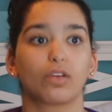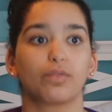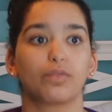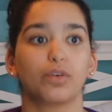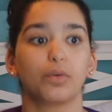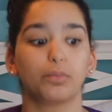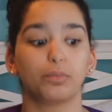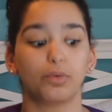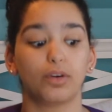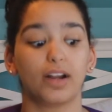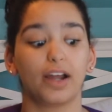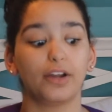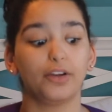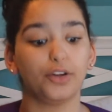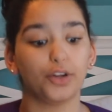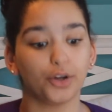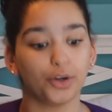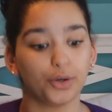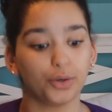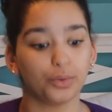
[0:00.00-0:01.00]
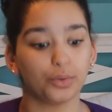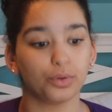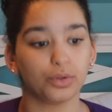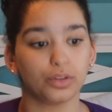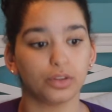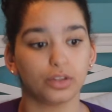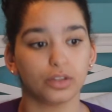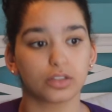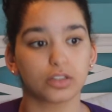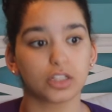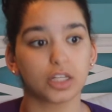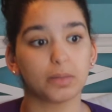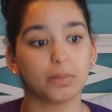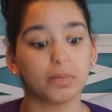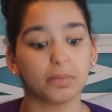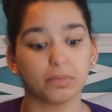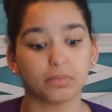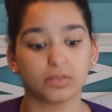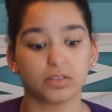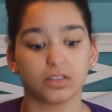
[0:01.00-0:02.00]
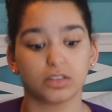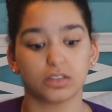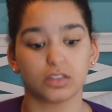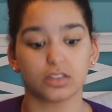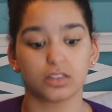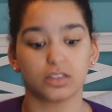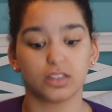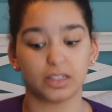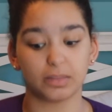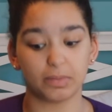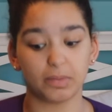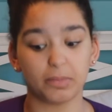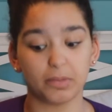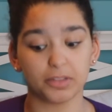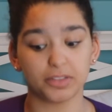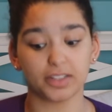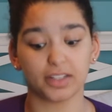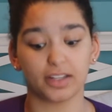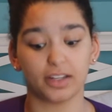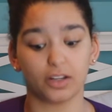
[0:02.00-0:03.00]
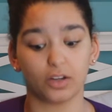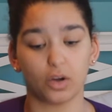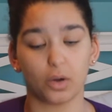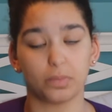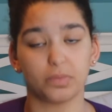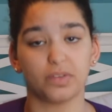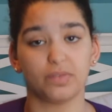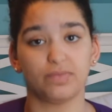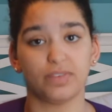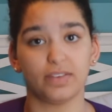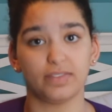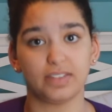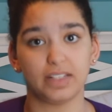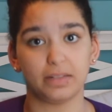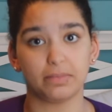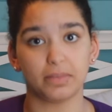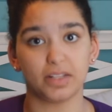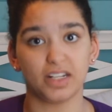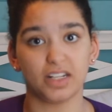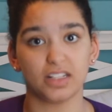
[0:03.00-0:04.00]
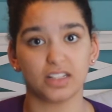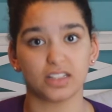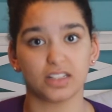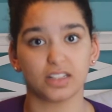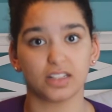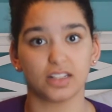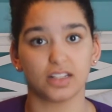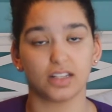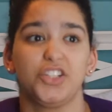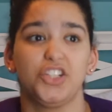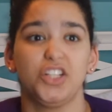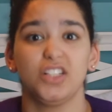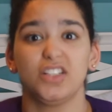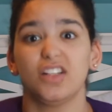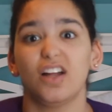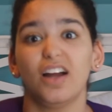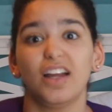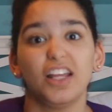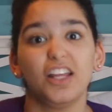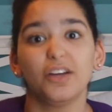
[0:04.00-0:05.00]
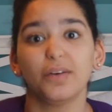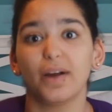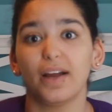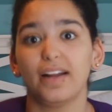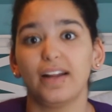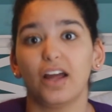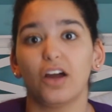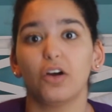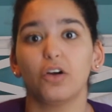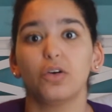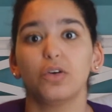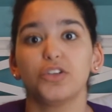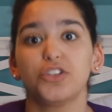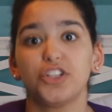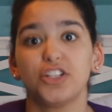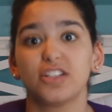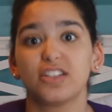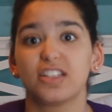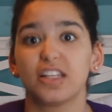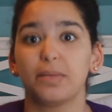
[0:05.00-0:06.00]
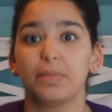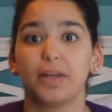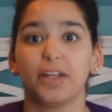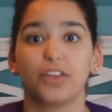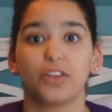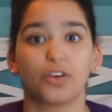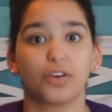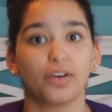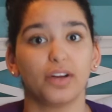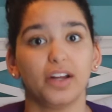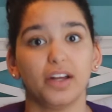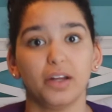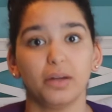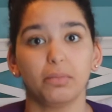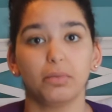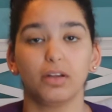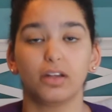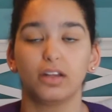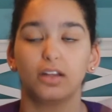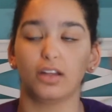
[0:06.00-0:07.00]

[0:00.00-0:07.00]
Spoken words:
From what I know, the sleeping music can go up to 15 minutes. She's not here right now. She's sleeping in the crib.